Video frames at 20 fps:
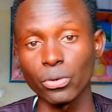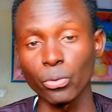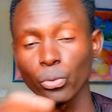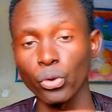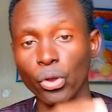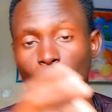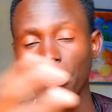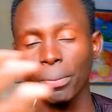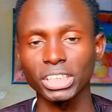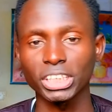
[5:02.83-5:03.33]

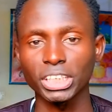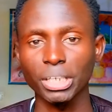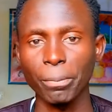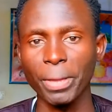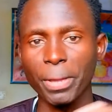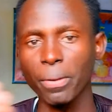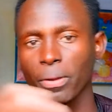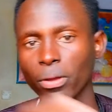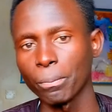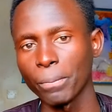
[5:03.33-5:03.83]
your partner
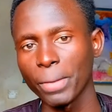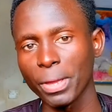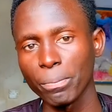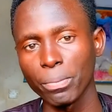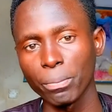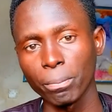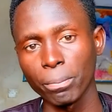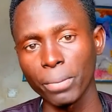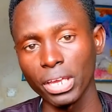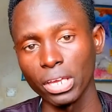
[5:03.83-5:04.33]

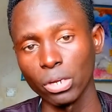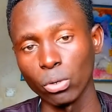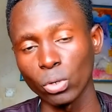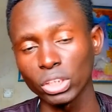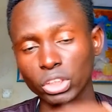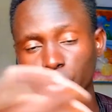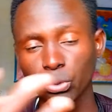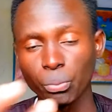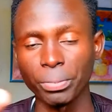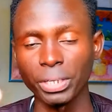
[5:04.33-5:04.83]
may
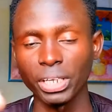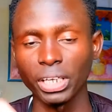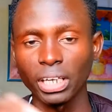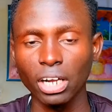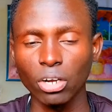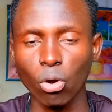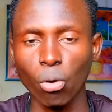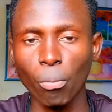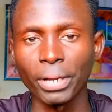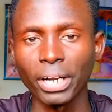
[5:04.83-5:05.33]
want to be
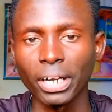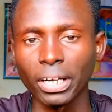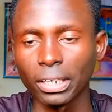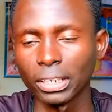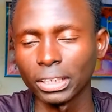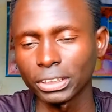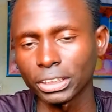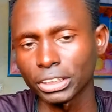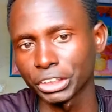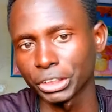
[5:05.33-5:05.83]
in an open
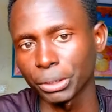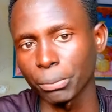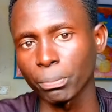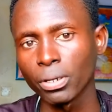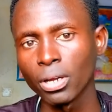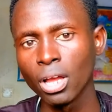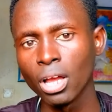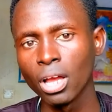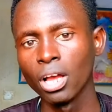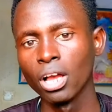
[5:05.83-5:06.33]
relationship.
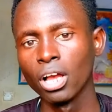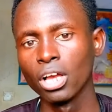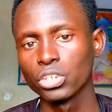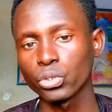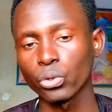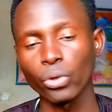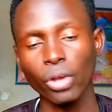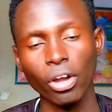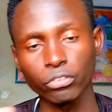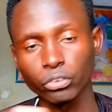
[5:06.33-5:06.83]

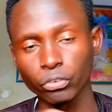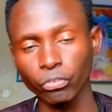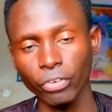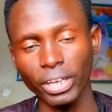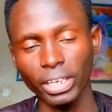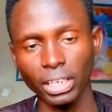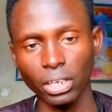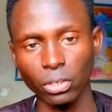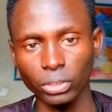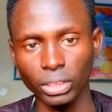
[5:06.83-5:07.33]
So you have to
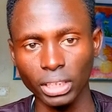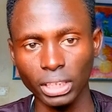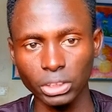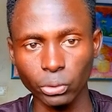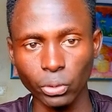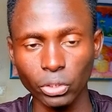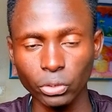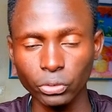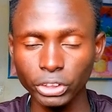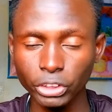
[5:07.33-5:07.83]
find out
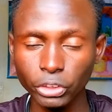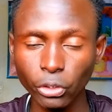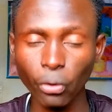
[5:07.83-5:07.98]
that out.